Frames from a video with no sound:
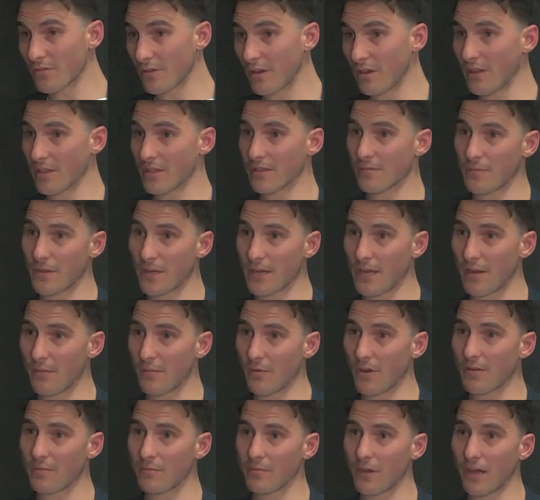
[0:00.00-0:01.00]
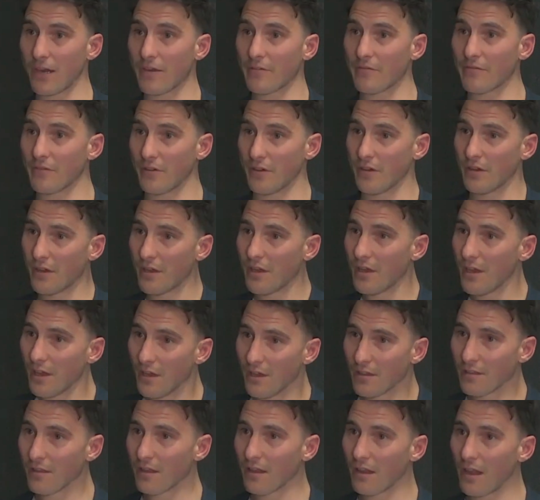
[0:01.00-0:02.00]
So that's been our bread and butter for
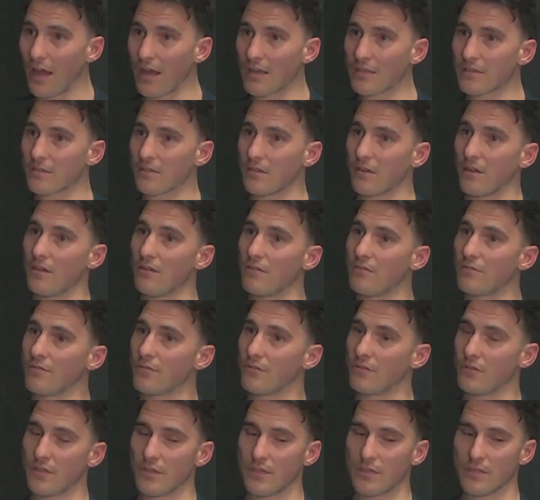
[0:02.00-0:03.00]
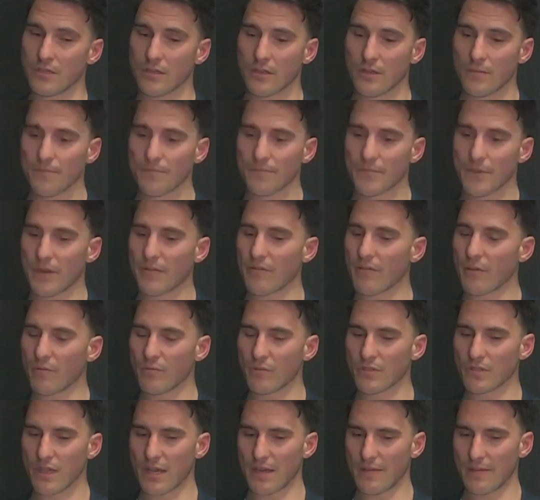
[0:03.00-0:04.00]
the last, few years. But everyone
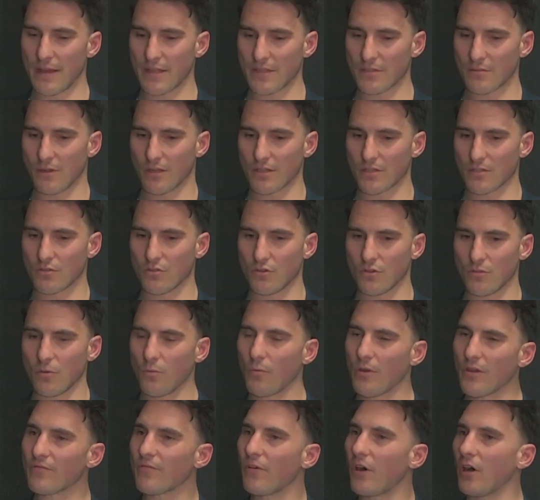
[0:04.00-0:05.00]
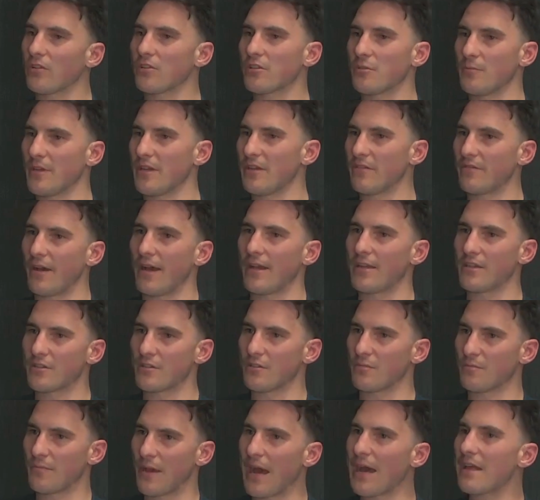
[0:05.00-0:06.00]
was saying that to us too. But we found some
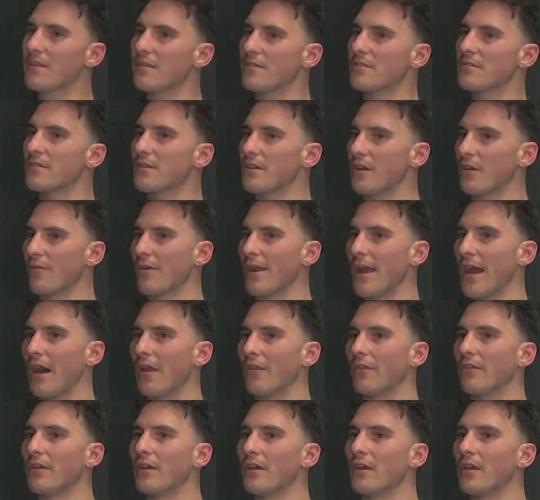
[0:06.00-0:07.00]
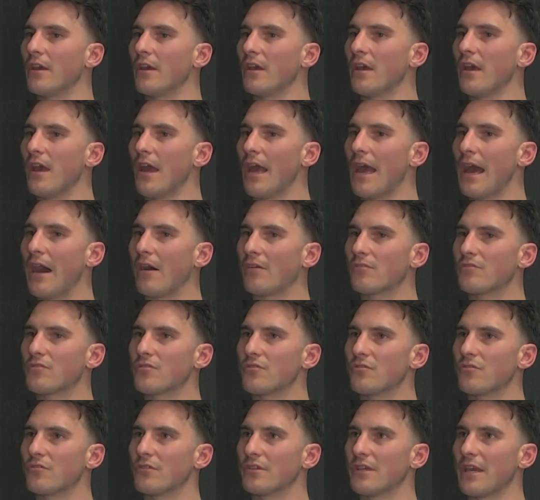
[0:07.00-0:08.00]
innovation patterns around how
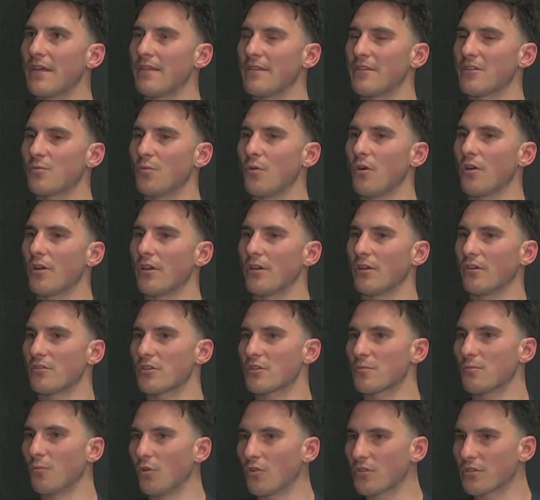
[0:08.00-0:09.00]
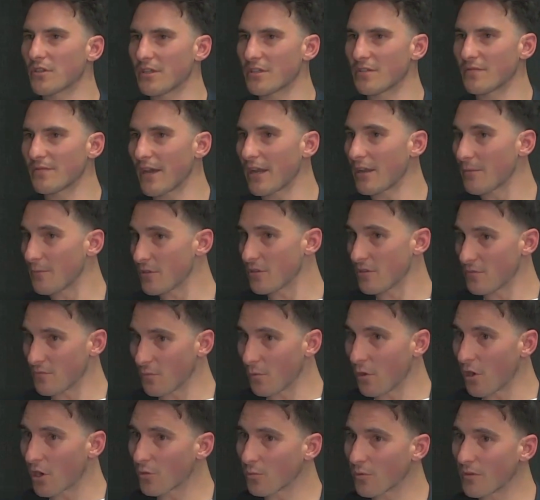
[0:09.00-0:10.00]
to get this working on small sets of data. I mean, you
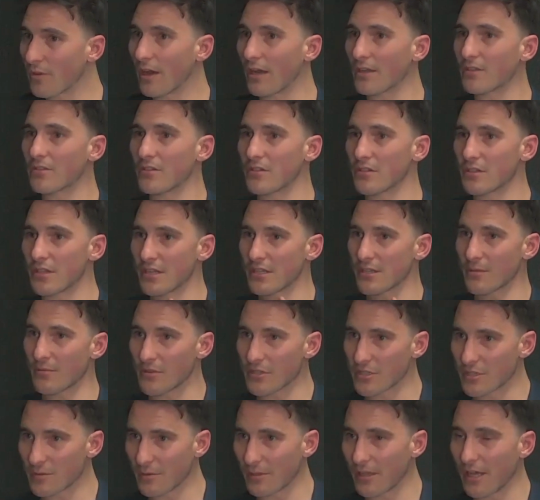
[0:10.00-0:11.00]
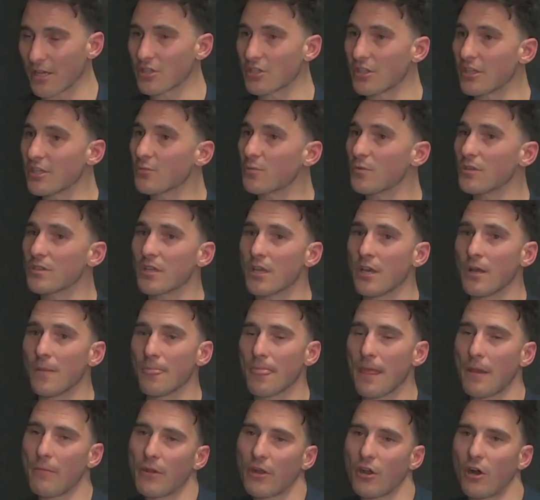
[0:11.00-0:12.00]
work with us, you see some of the simulation.
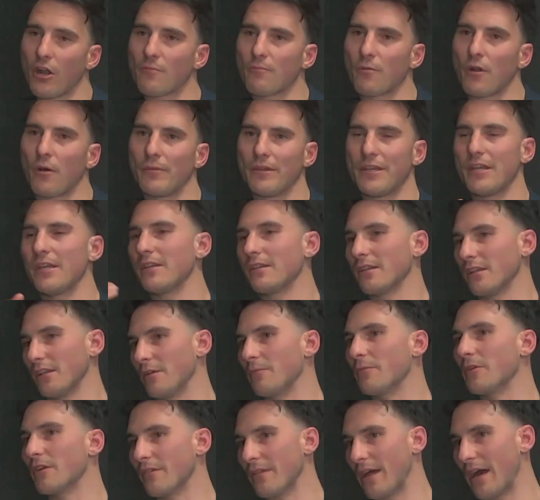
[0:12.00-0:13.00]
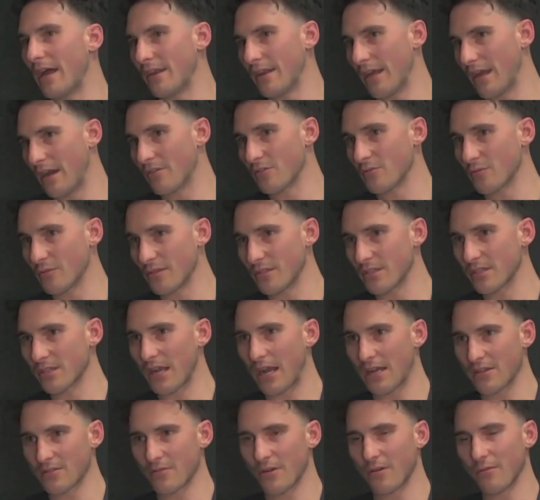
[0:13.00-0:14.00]
And we're kind of probably hitting the limit of that now, as we
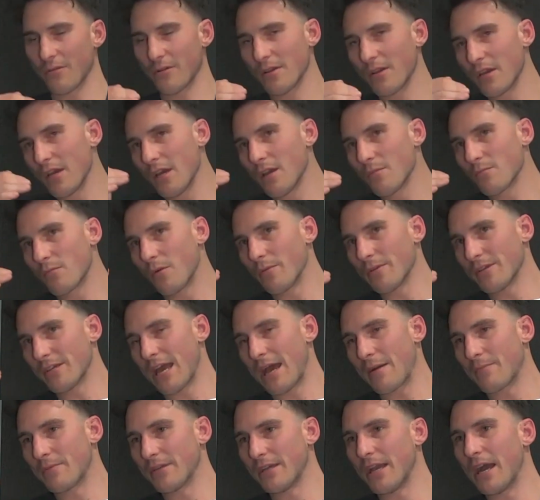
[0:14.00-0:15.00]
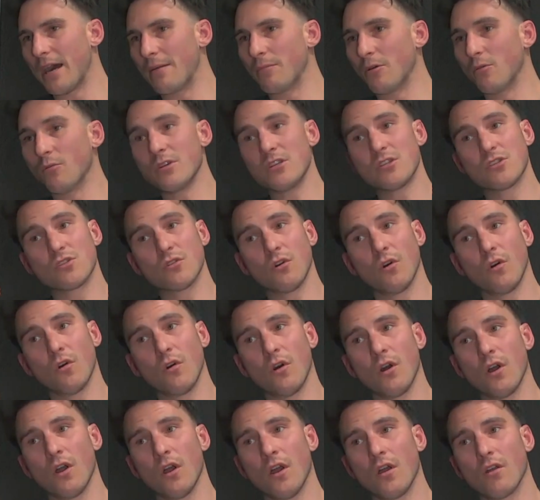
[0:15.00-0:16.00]
discussed, right? We're probably capping out, but we
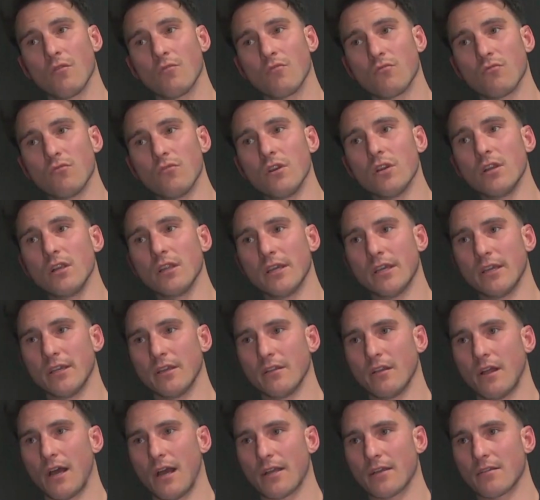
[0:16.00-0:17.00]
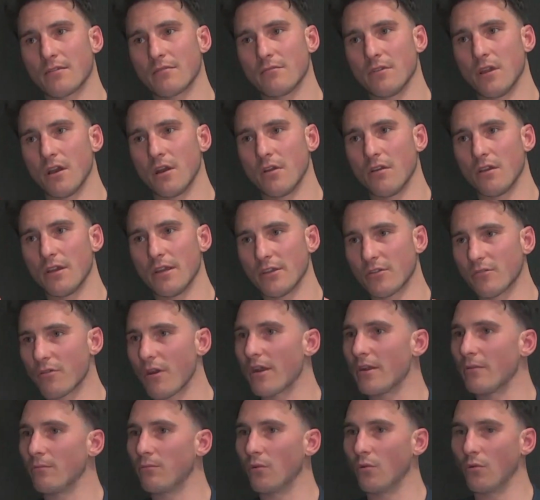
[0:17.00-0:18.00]
saw really, like,
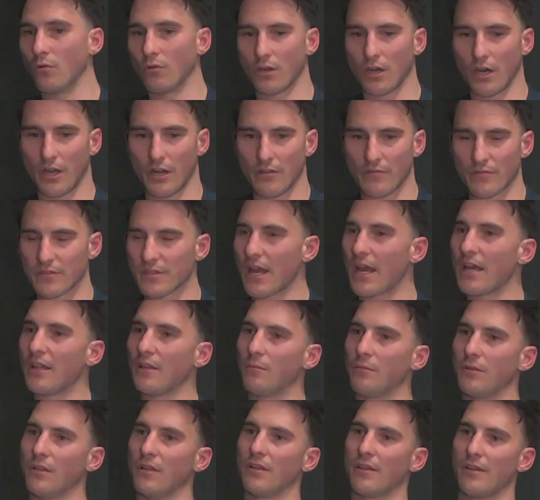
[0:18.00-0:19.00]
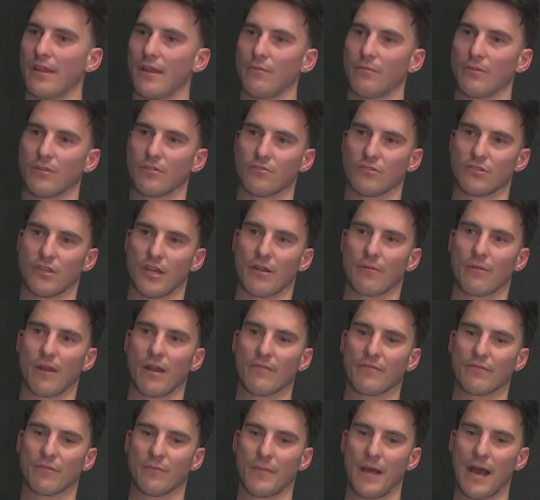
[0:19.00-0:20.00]
incredible kind of scalability that we could
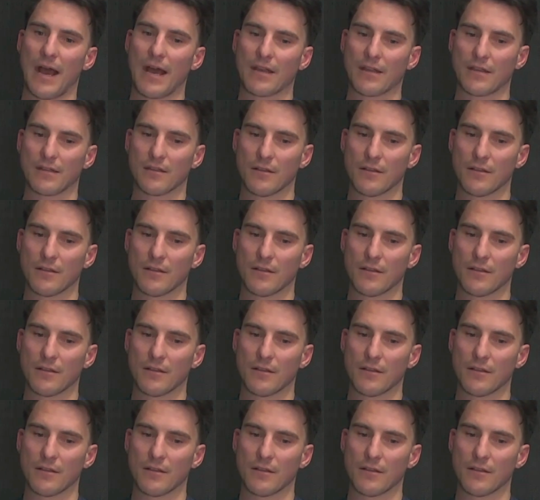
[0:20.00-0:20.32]
generate from that.